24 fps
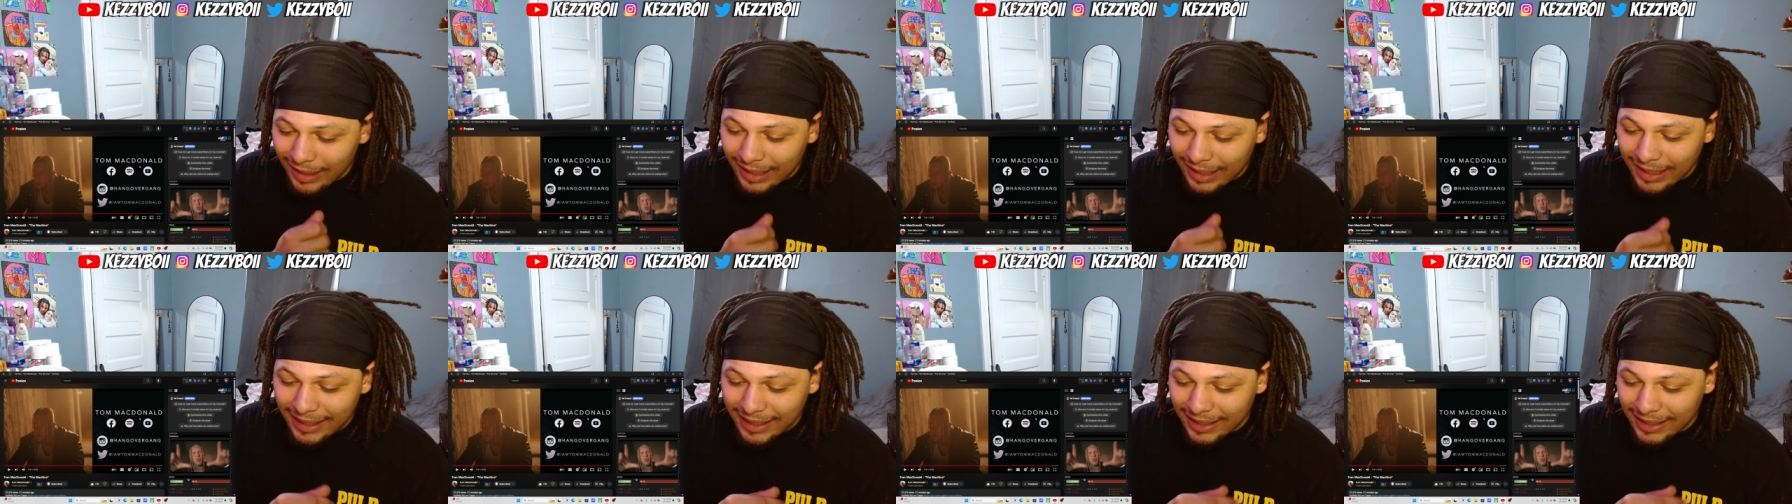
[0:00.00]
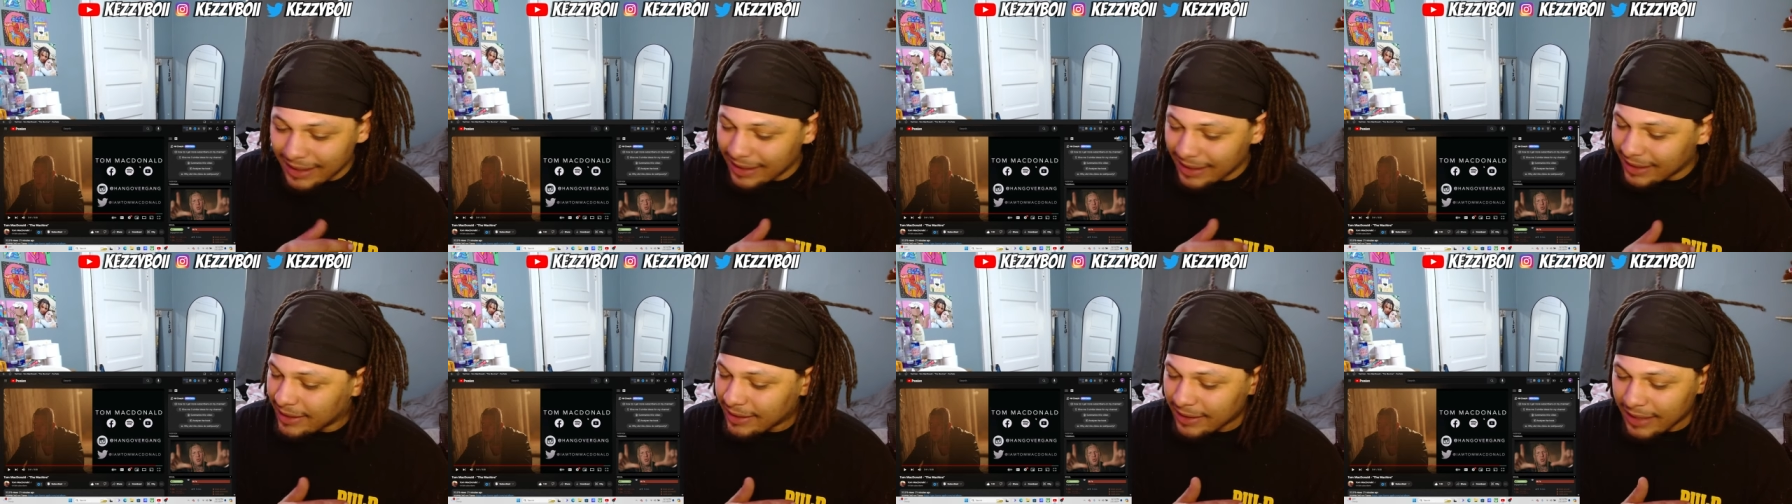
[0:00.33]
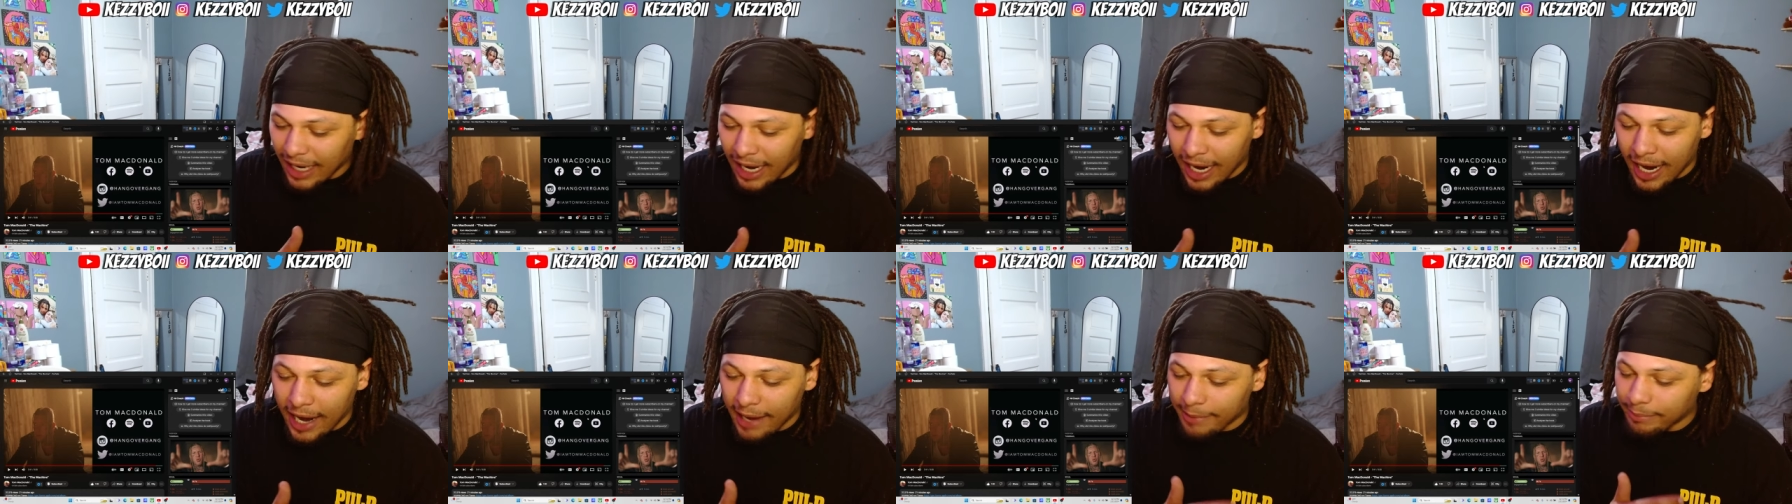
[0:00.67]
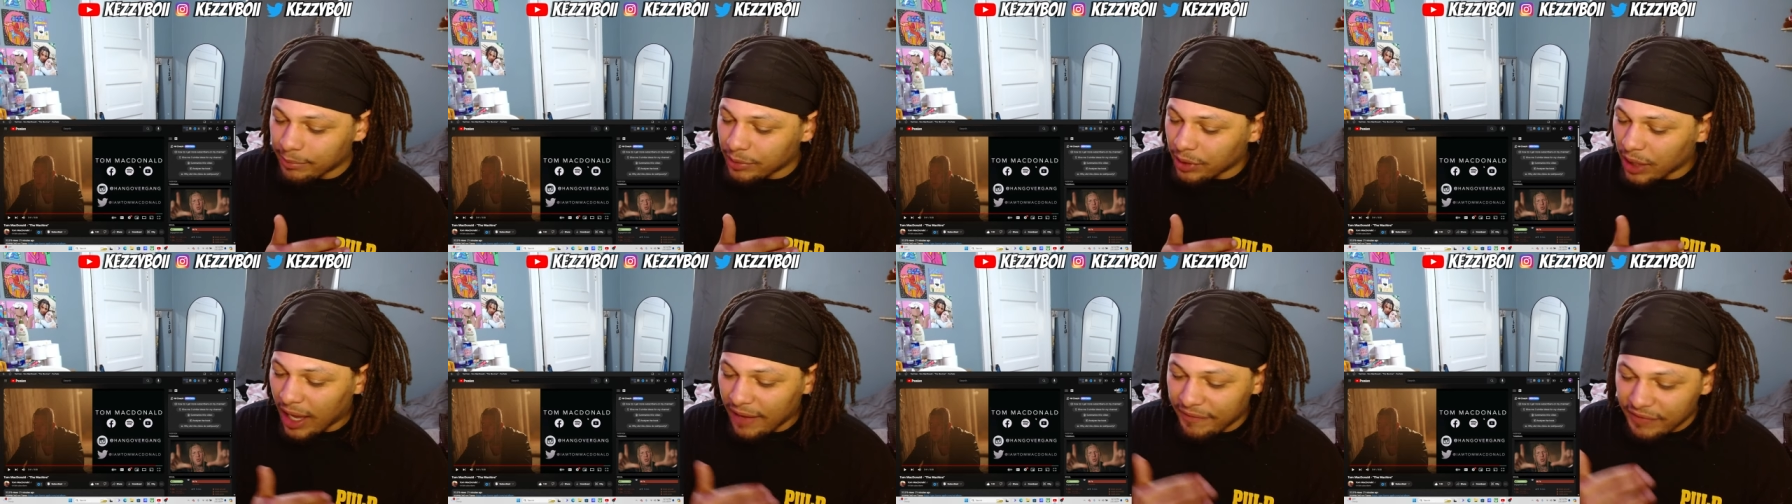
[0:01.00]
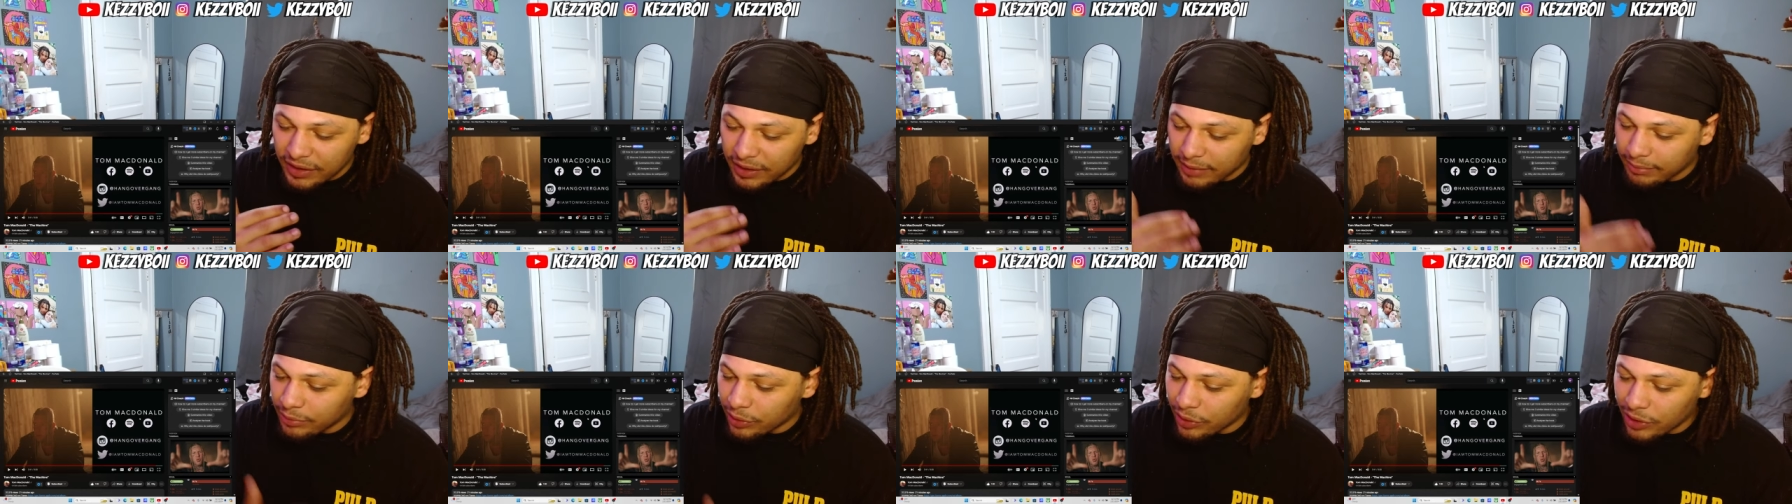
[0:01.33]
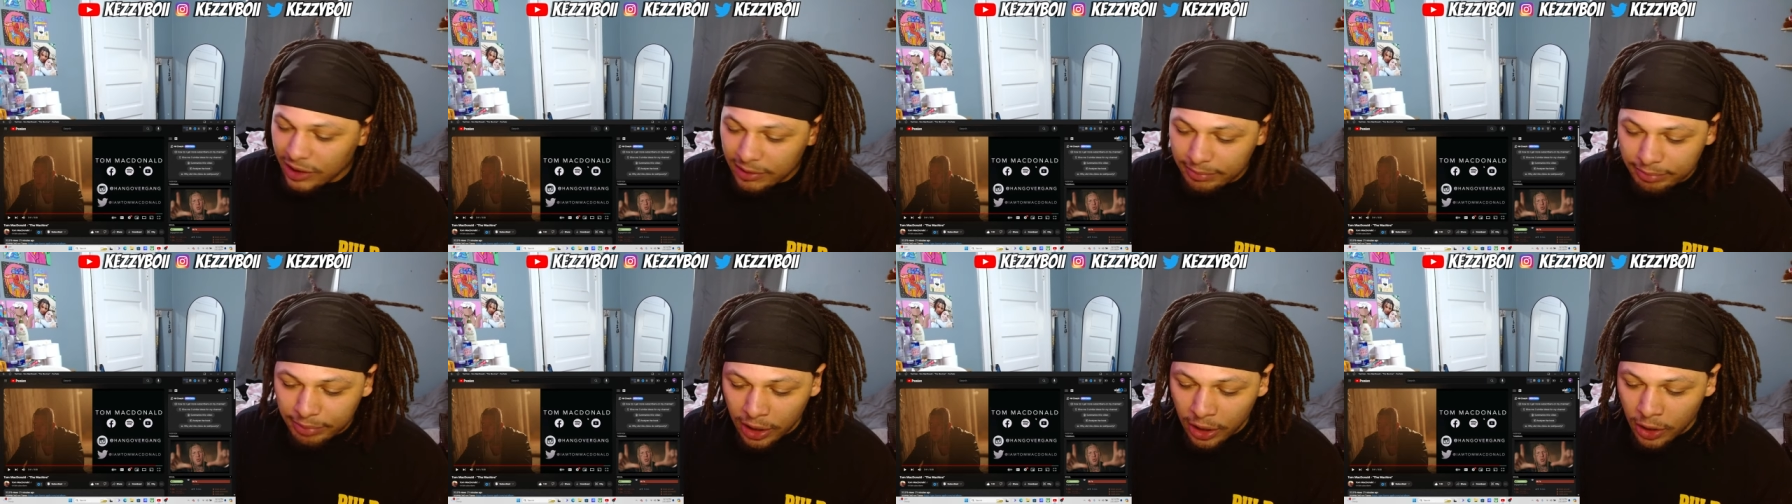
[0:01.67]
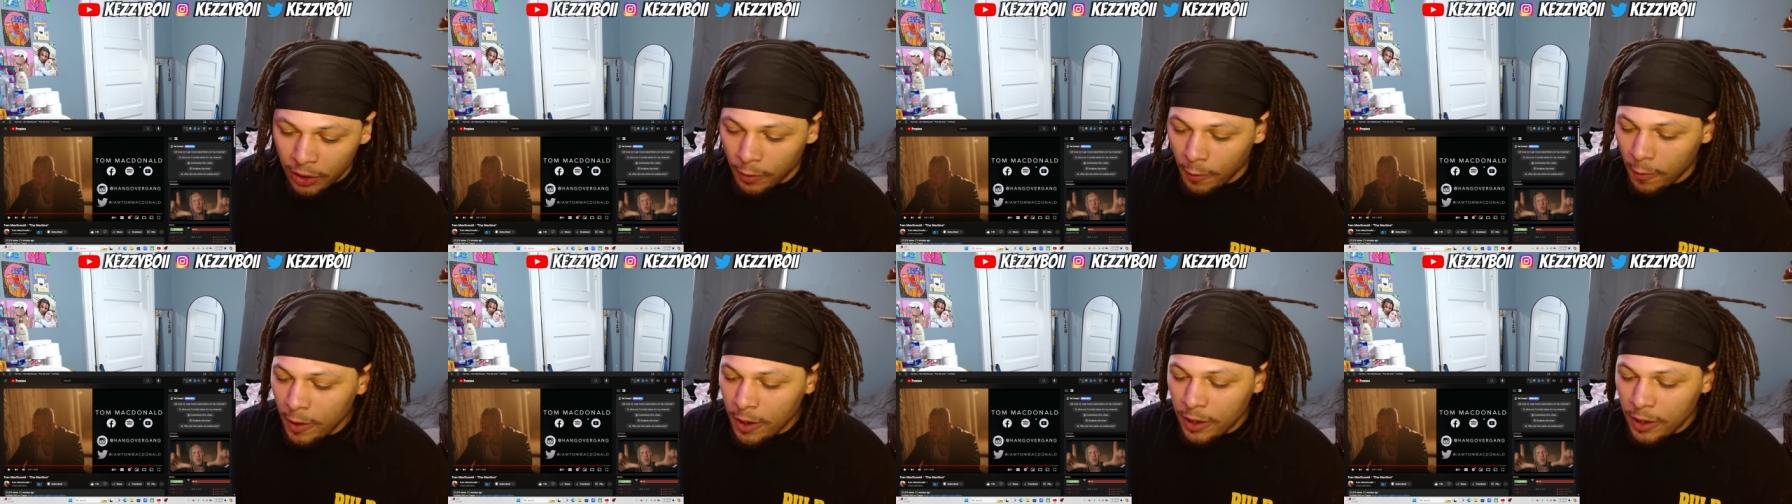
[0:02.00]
is I'm loving the music, bro.